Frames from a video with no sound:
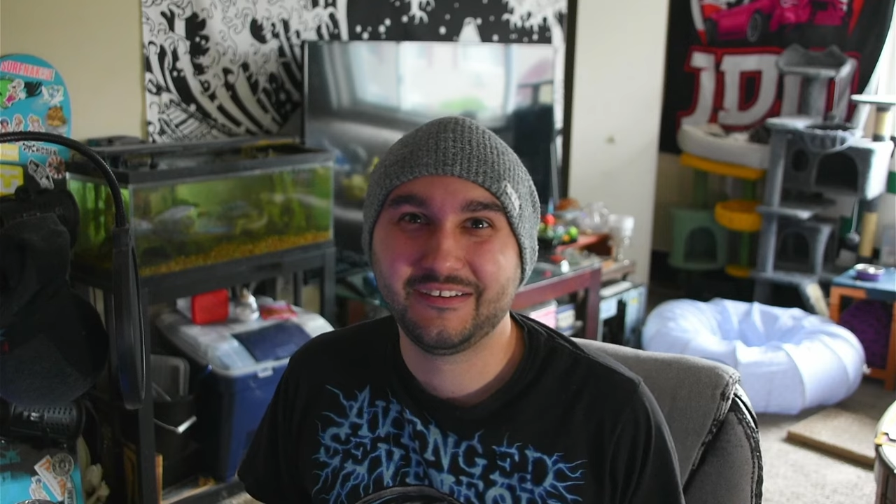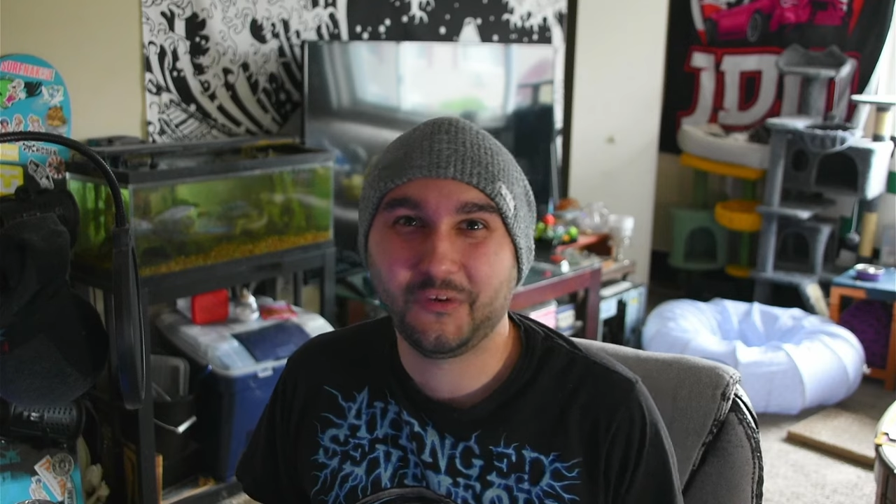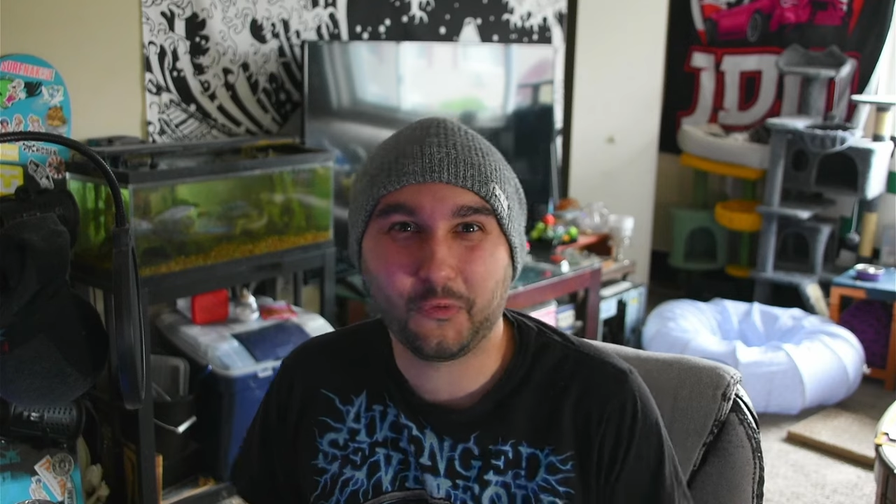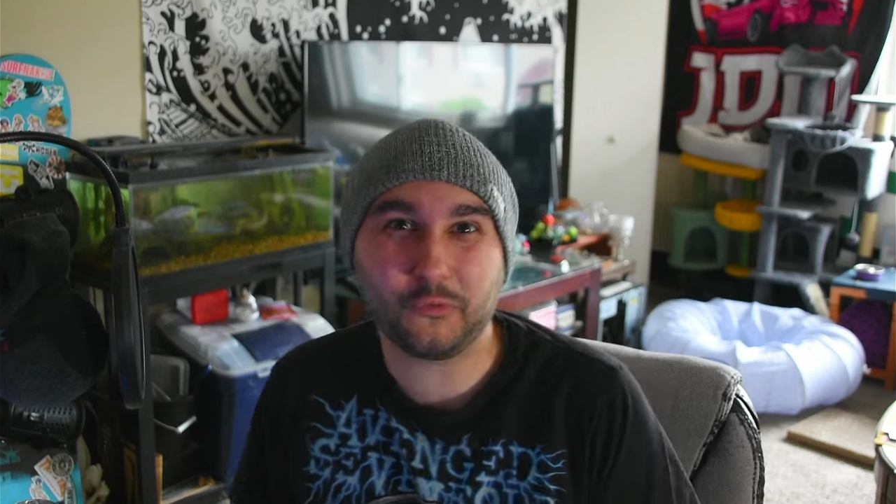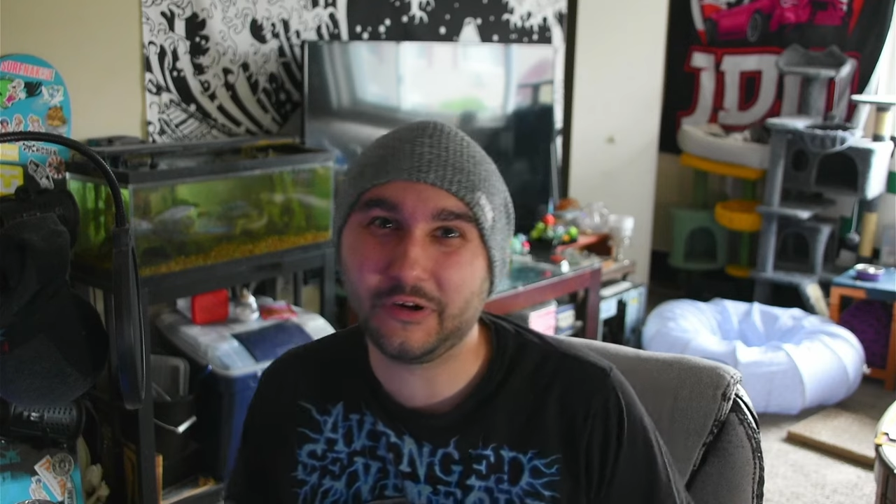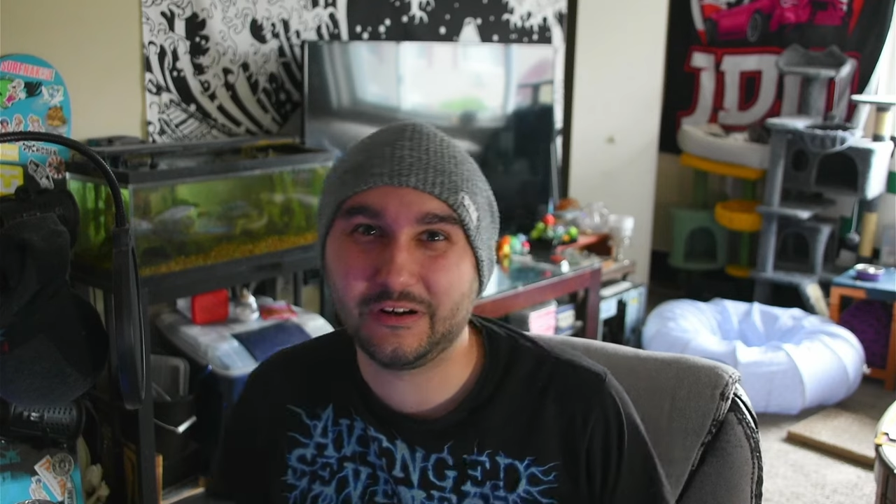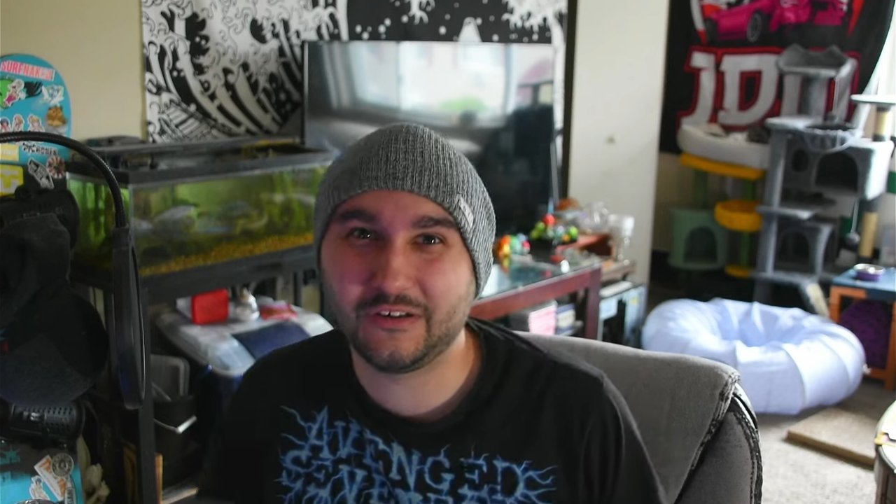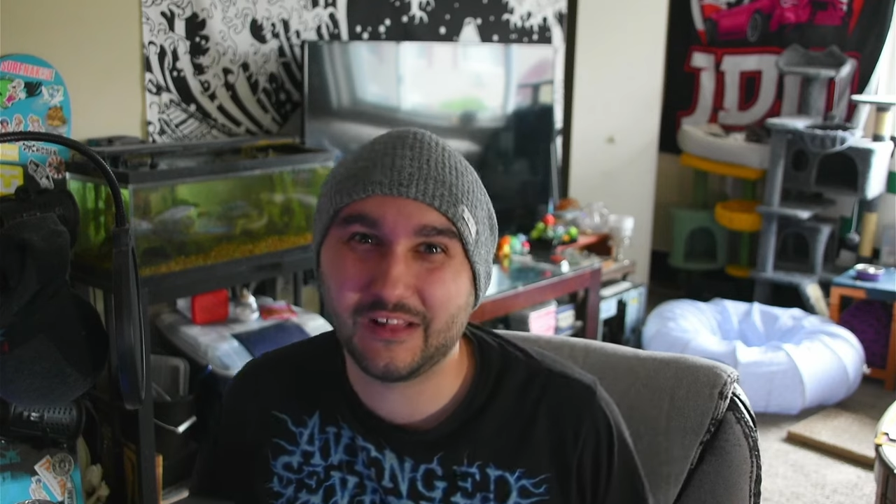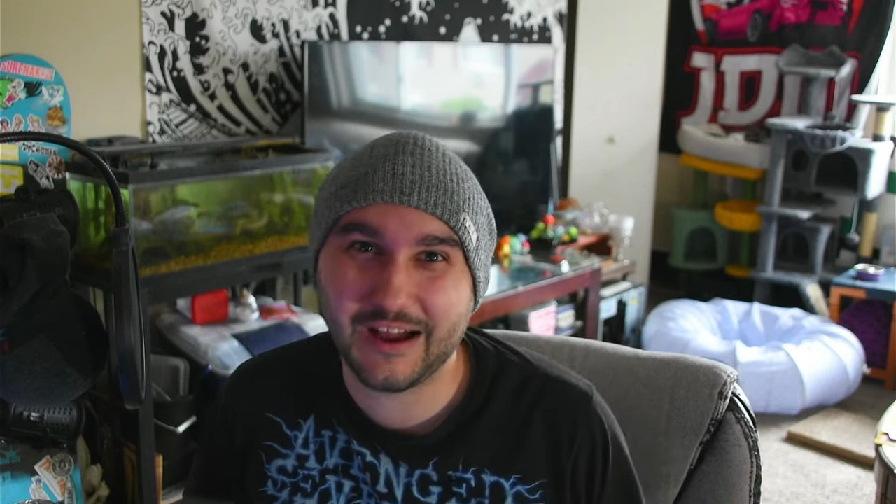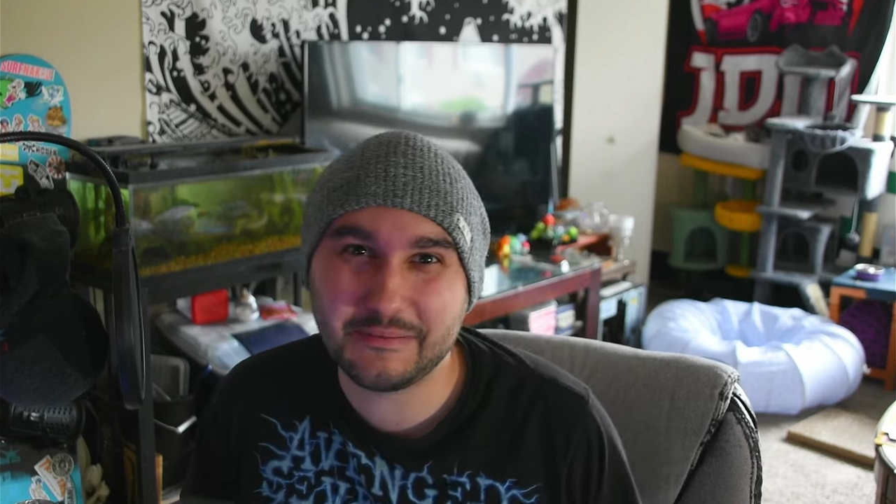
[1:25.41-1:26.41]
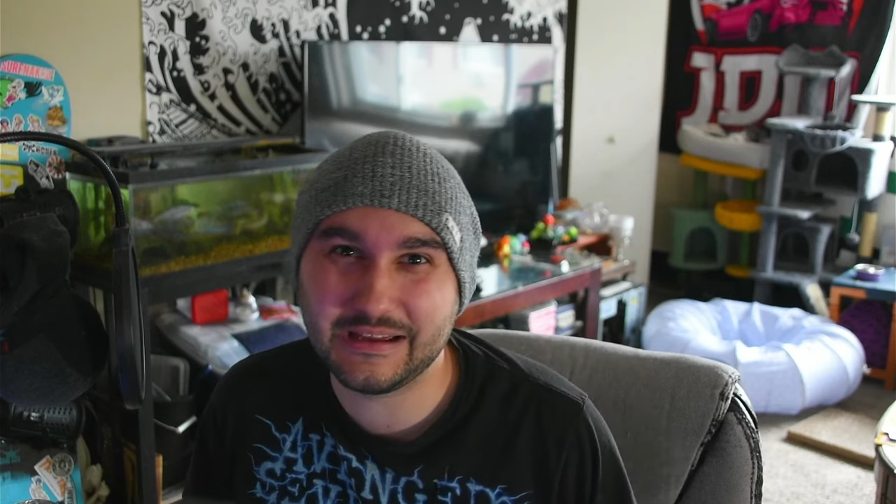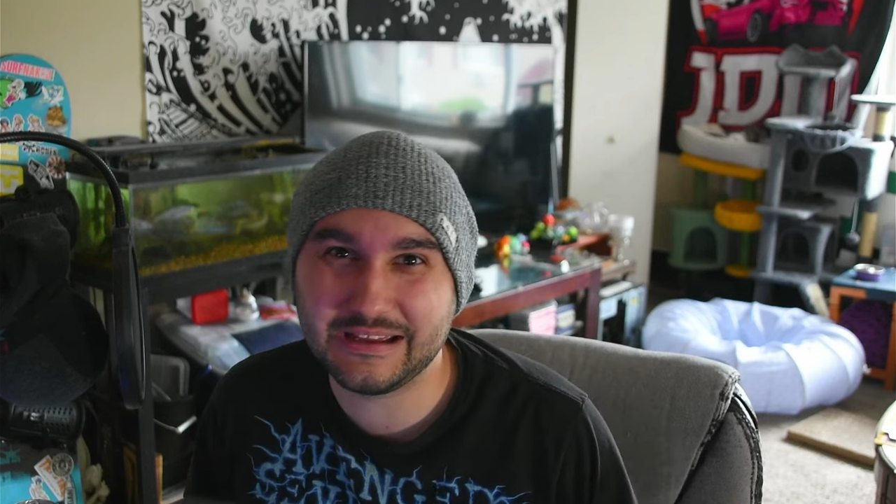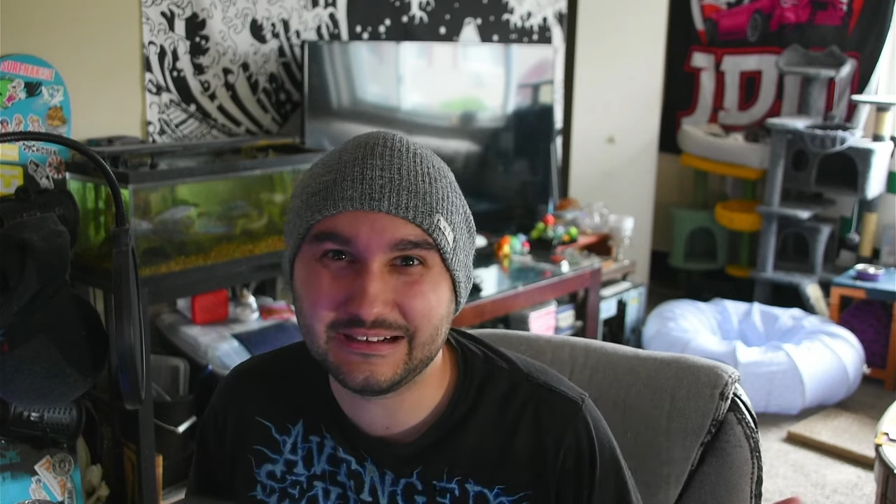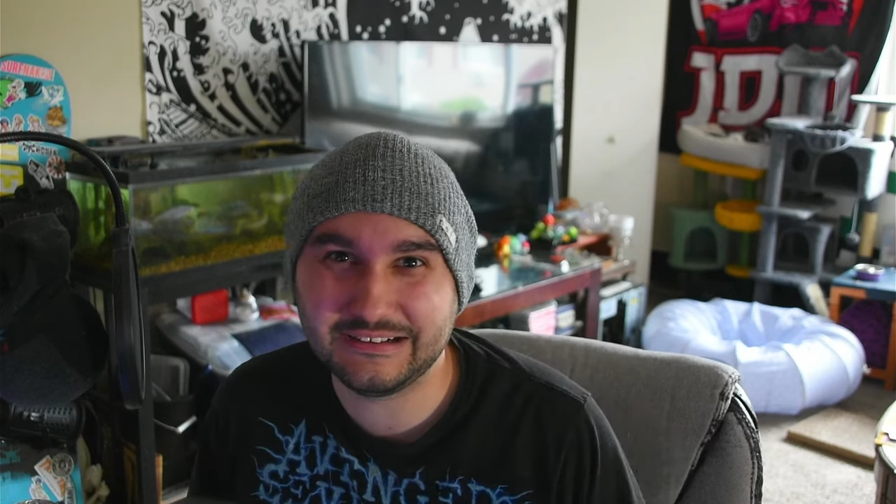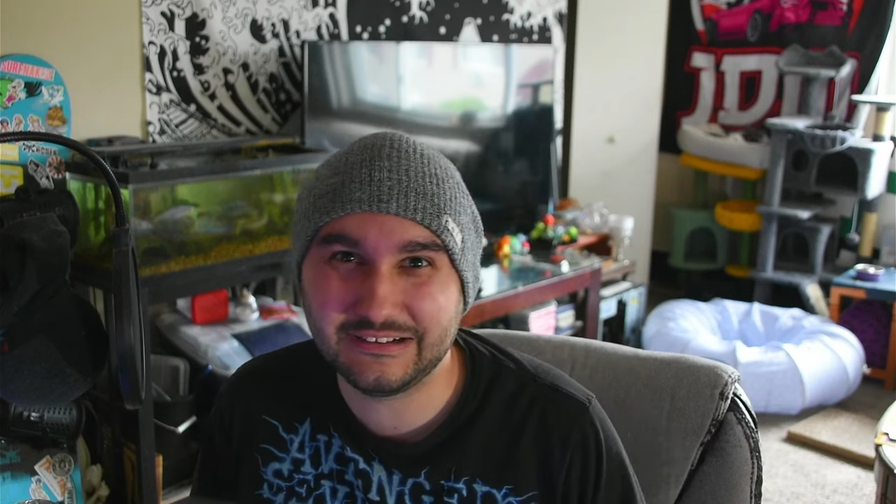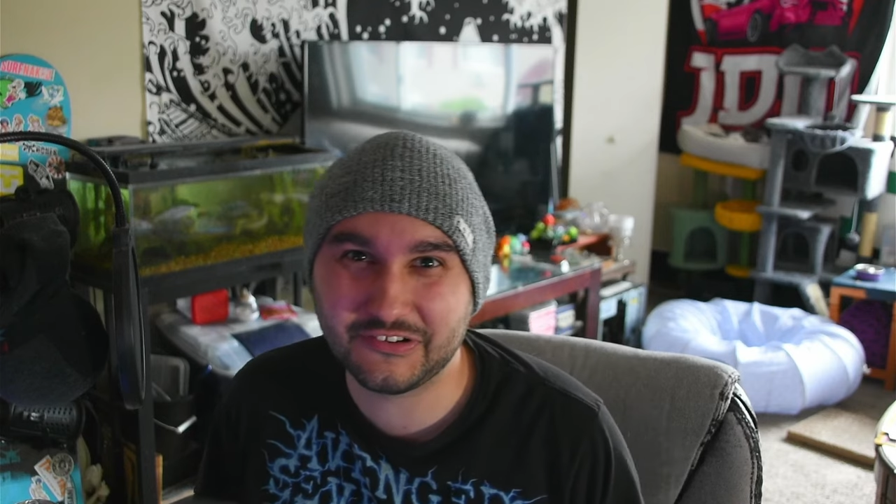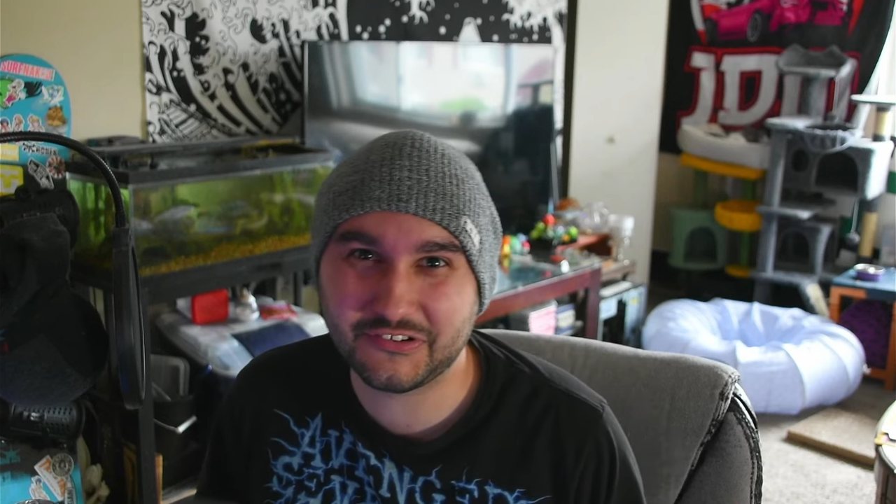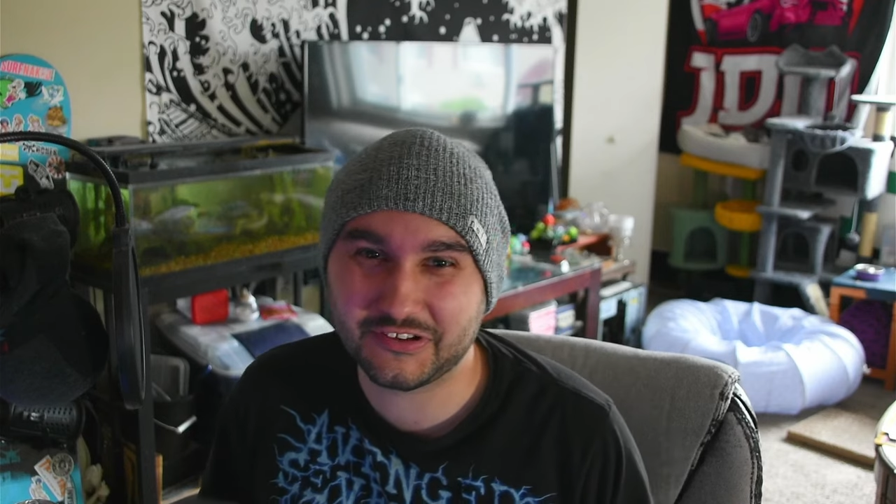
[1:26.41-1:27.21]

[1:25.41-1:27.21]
or reel I made years